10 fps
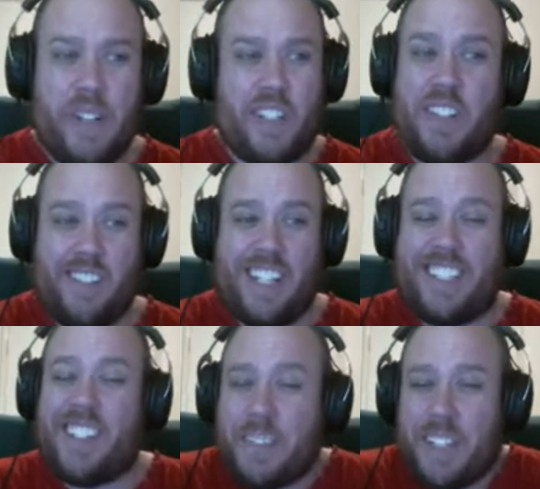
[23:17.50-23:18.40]
it's not
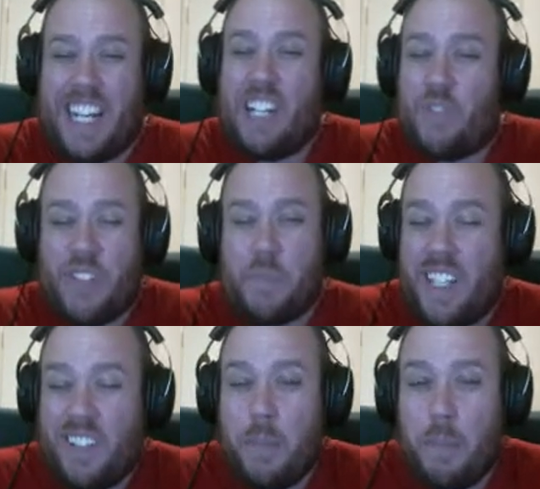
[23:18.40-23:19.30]
something that interests
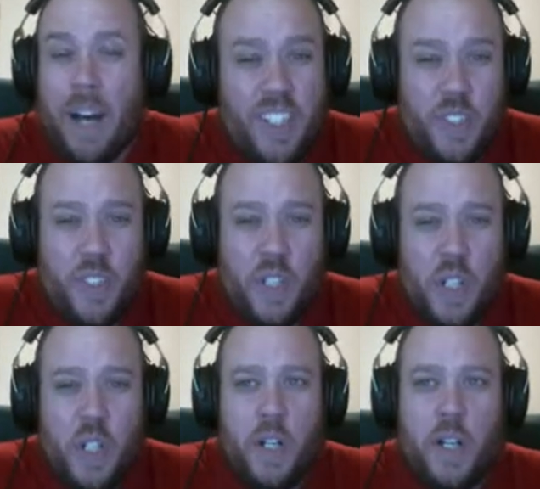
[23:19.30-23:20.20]
me much,
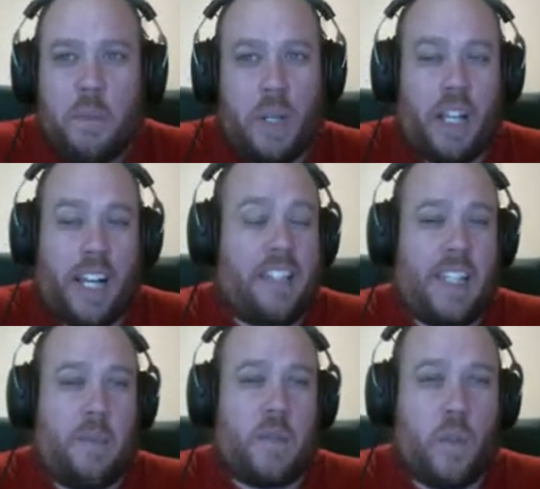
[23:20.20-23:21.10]
but like it
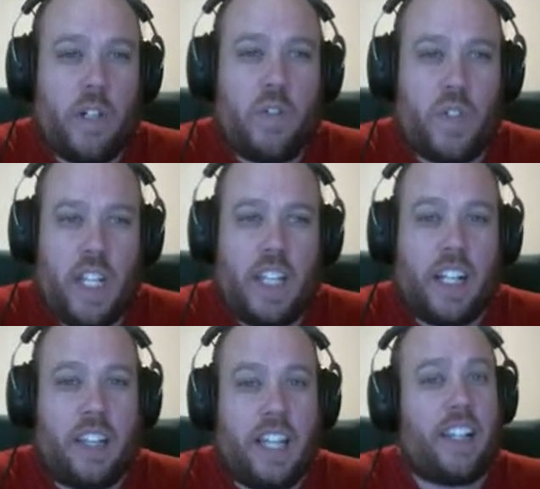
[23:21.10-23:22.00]
seems more interesting
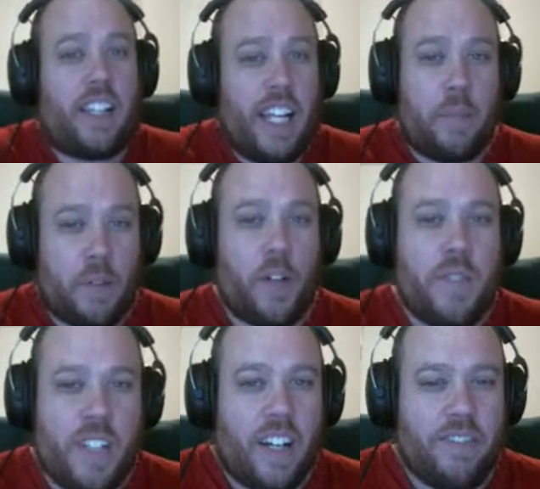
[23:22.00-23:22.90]
than the clean up your room
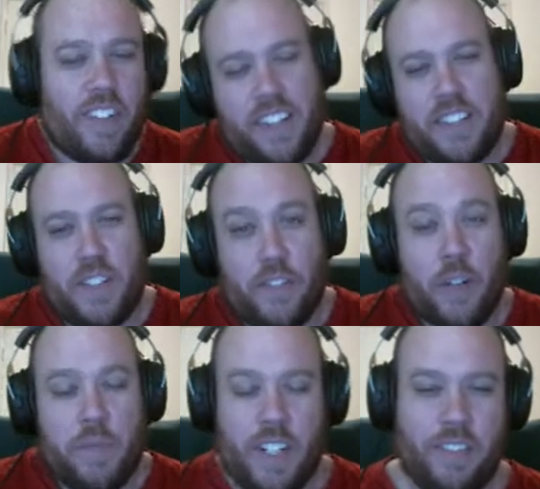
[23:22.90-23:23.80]
stuff, like the
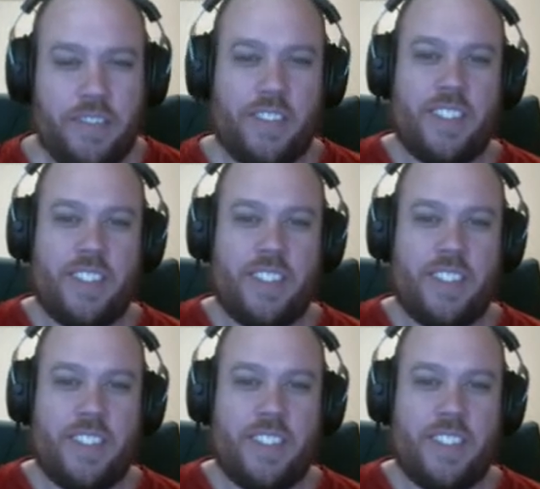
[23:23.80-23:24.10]
self-help stuff.